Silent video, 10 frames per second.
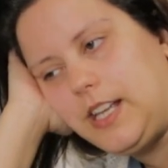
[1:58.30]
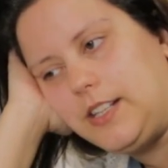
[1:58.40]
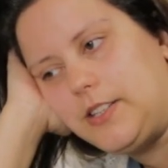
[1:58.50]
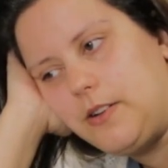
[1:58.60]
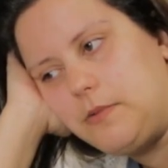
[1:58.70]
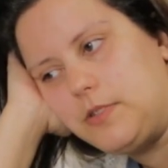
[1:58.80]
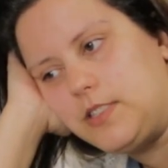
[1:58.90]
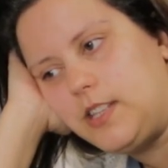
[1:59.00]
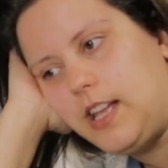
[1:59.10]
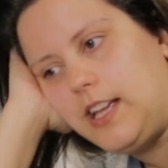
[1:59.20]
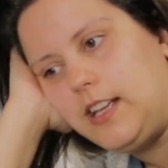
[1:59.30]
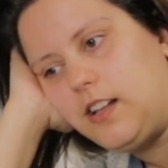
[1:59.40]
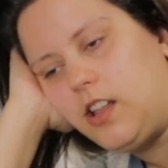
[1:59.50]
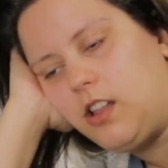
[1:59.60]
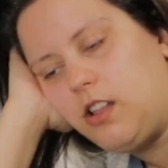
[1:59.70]
and so I'm just like,
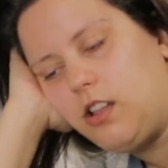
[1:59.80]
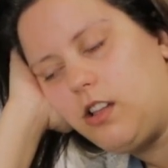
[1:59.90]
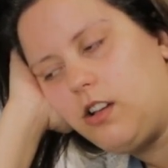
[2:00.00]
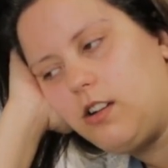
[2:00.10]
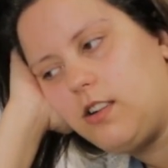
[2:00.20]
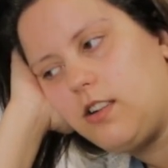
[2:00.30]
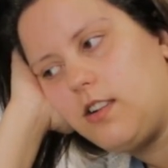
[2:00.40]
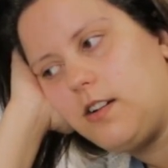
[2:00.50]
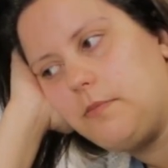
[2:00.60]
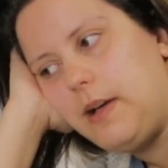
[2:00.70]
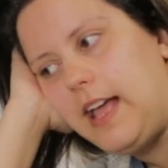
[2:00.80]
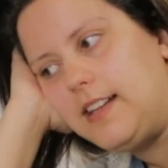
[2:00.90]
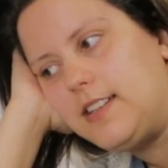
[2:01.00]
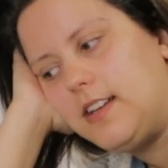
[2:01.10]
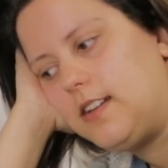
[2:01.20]
but